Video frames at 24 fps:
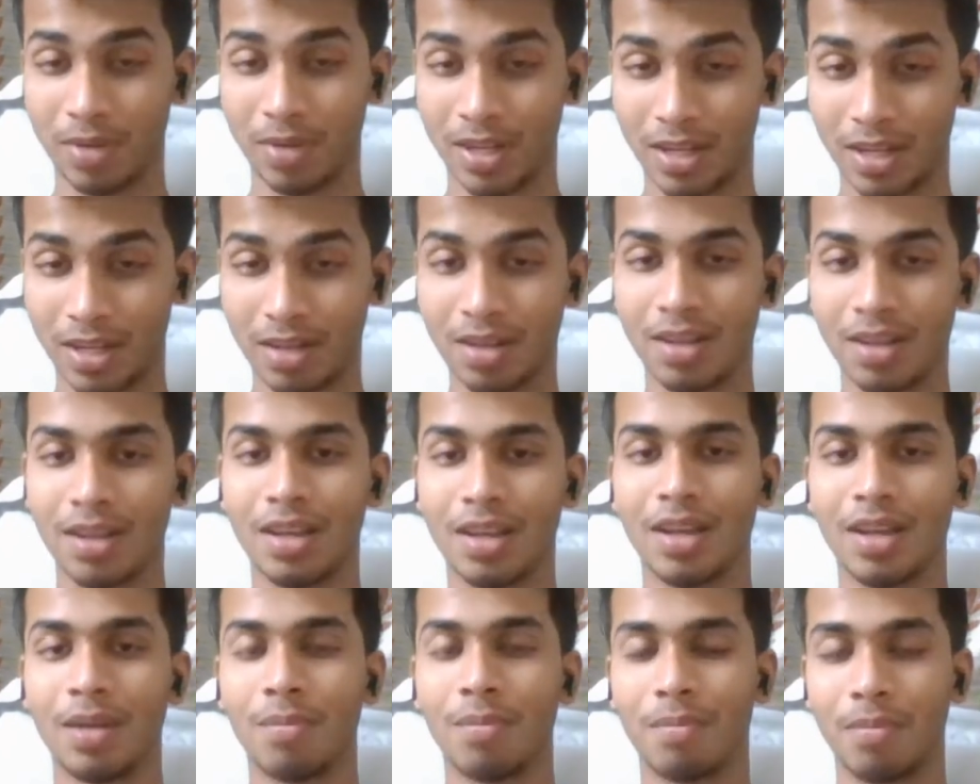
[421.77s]
be done.
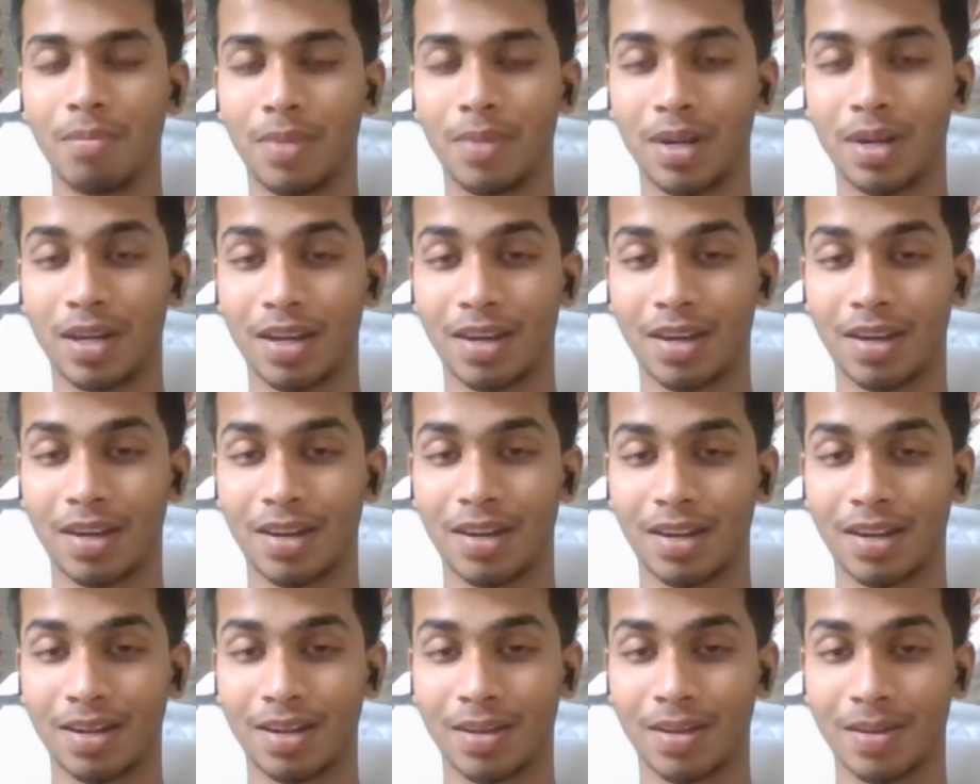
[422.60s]
But
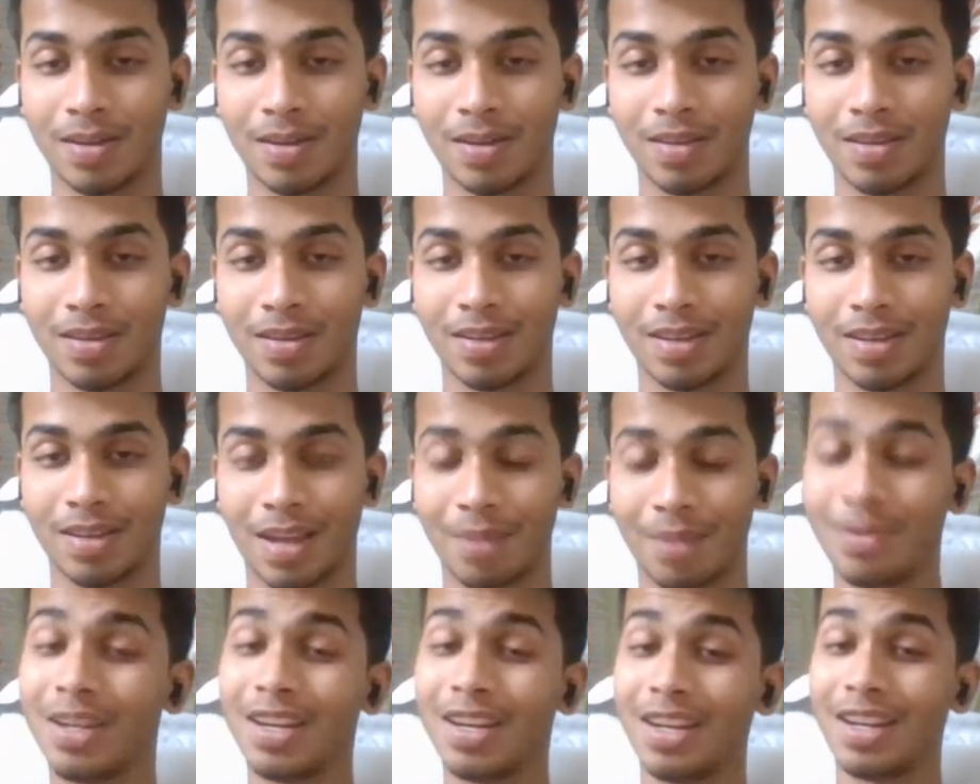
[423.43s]

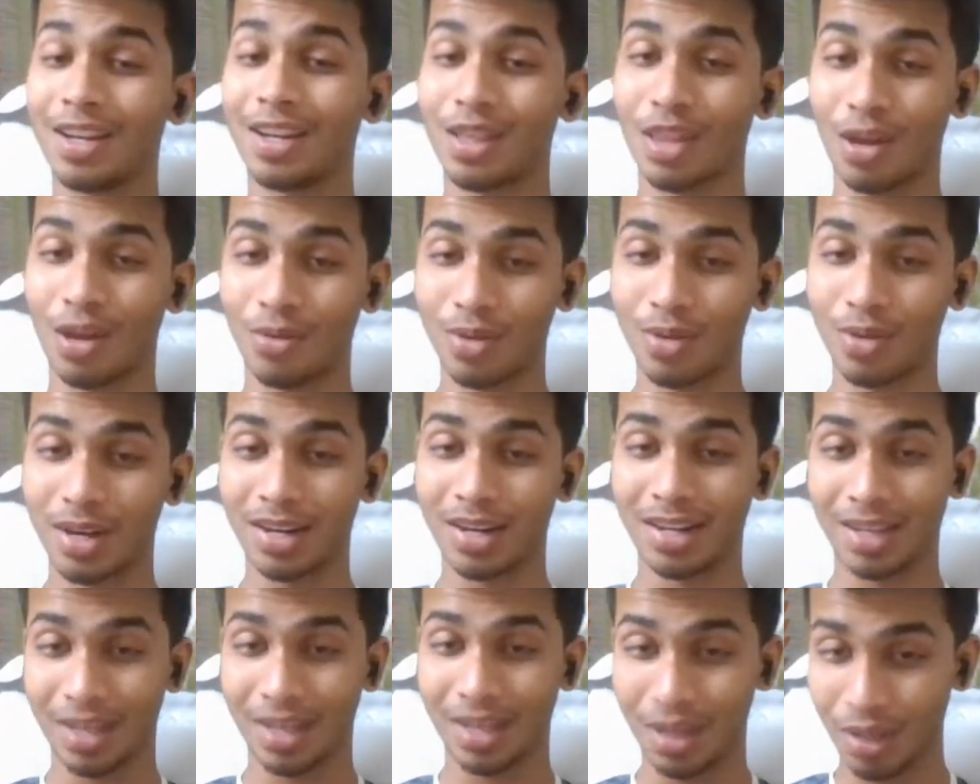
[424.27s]
it
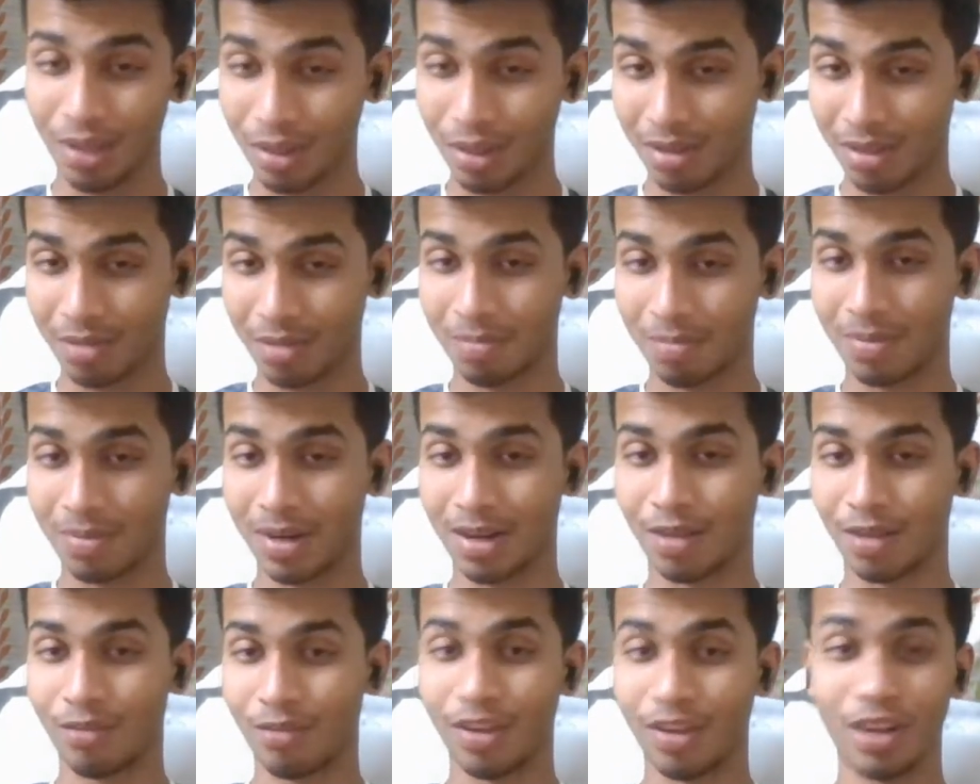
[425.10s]
sounded easy, but
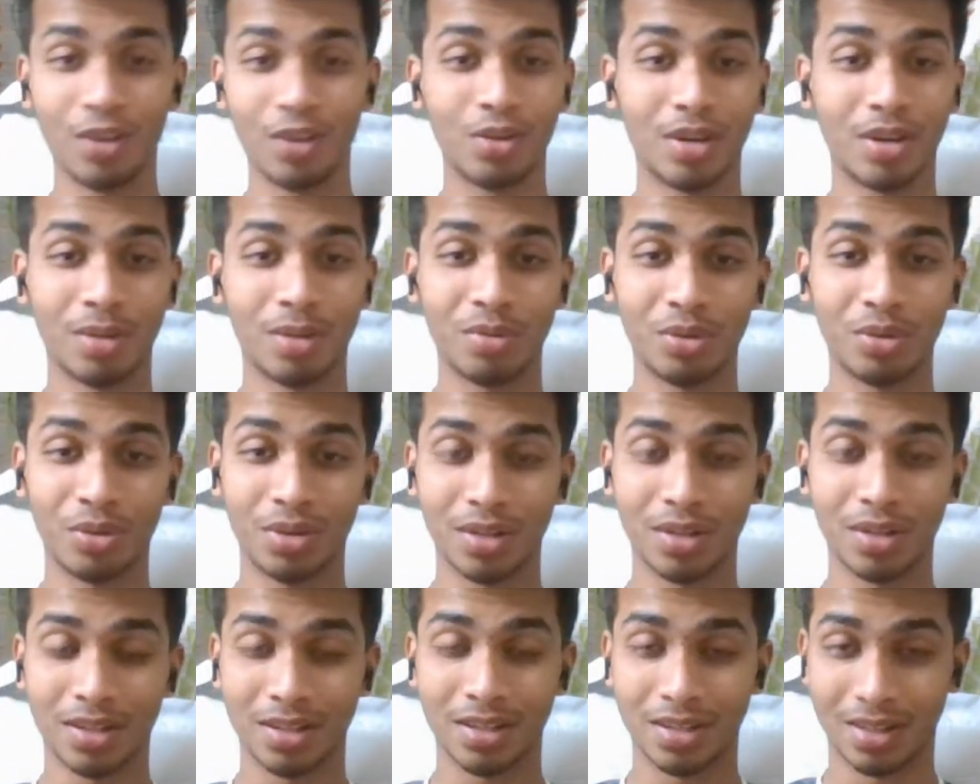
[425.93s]
when you come to
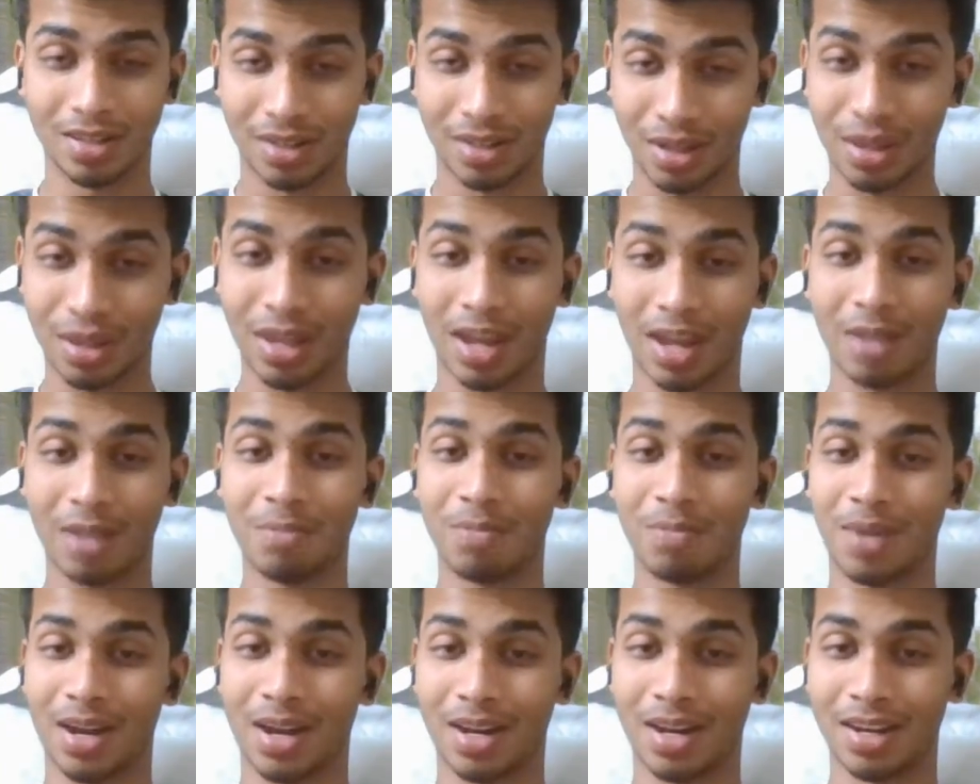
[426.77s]
the design
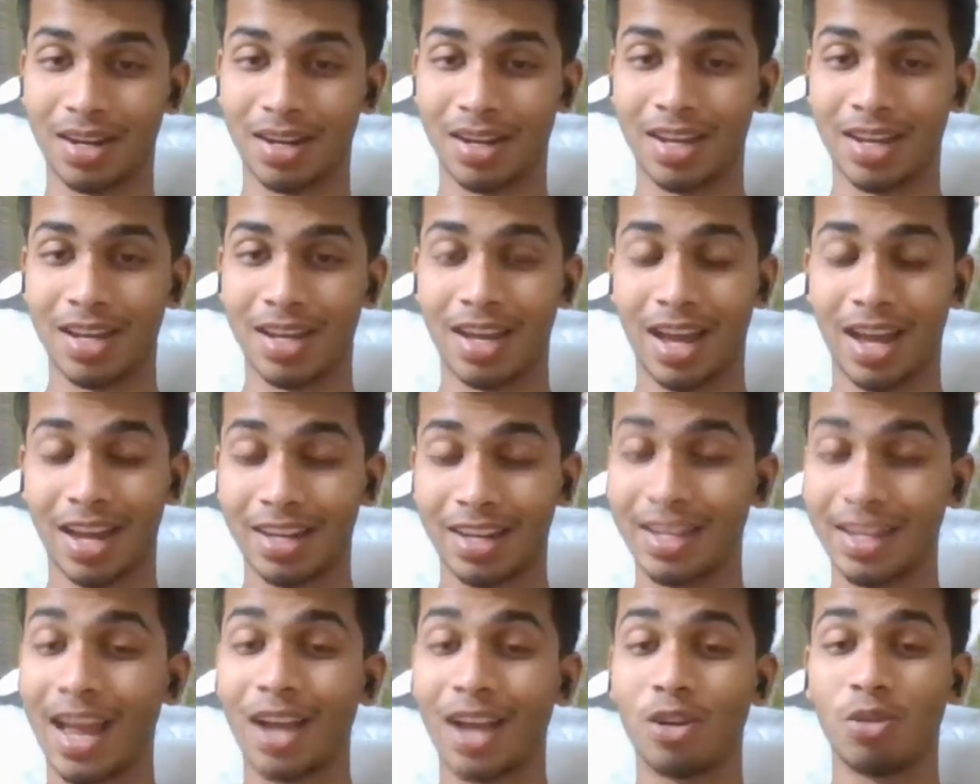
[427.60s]
part,
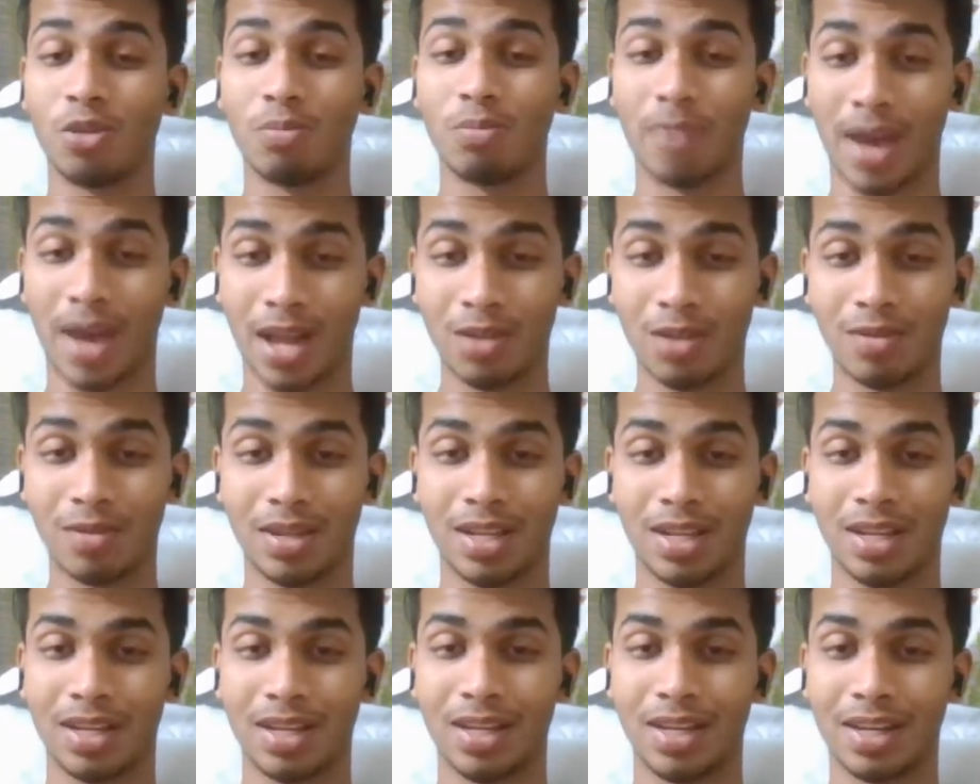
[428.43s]
and that too
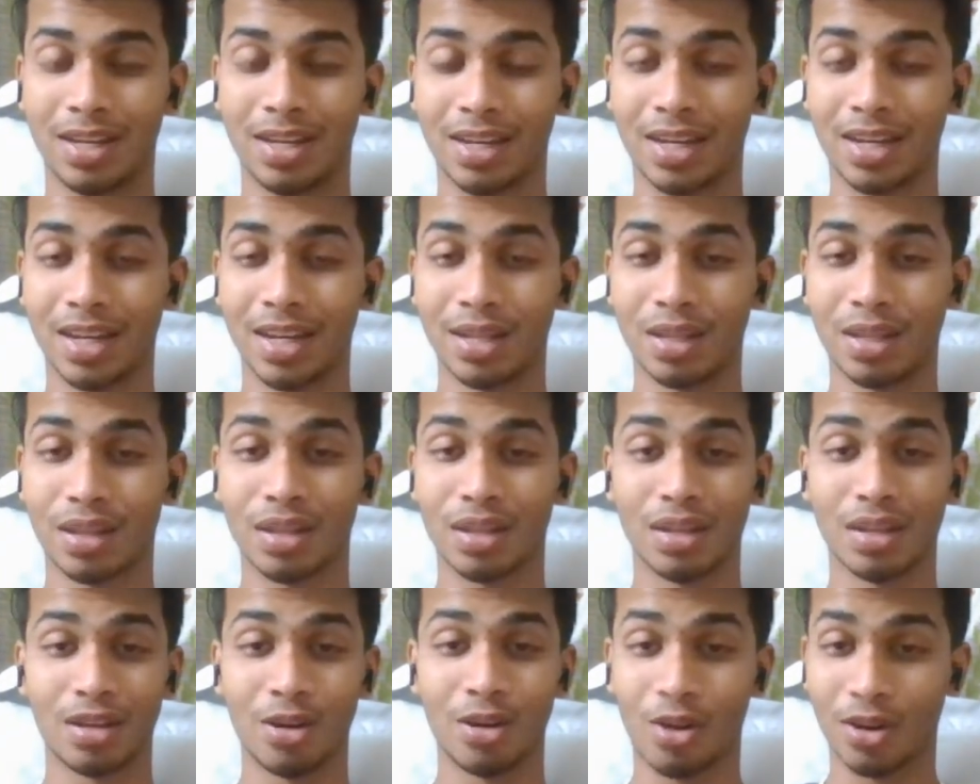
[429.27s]
manually, it gets
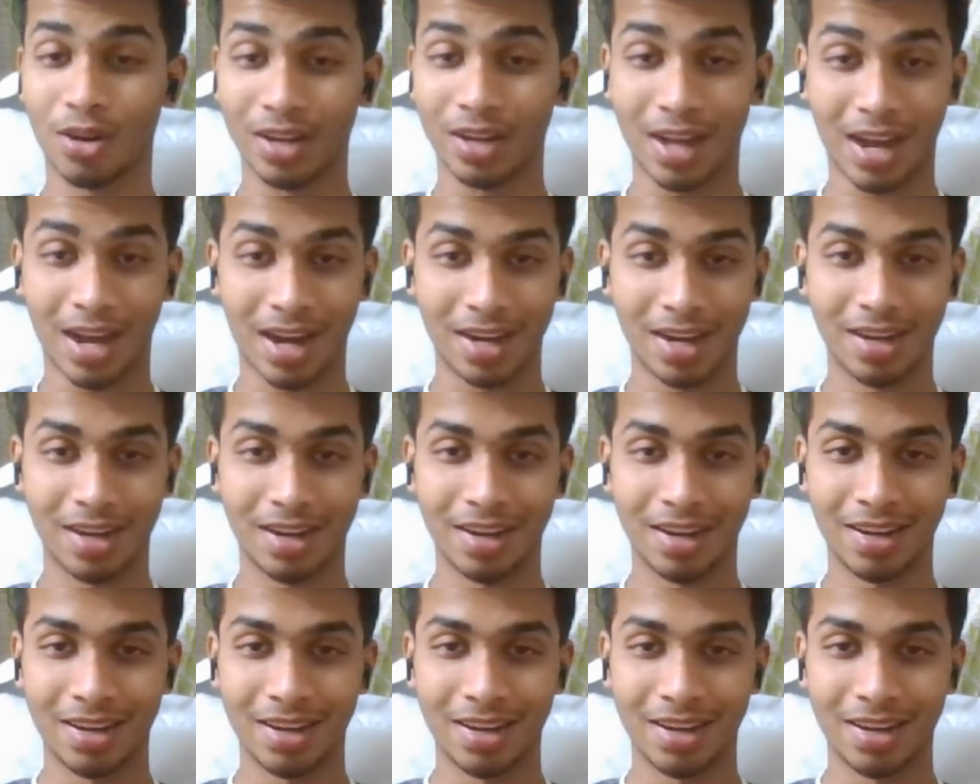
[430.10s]
a lot hard,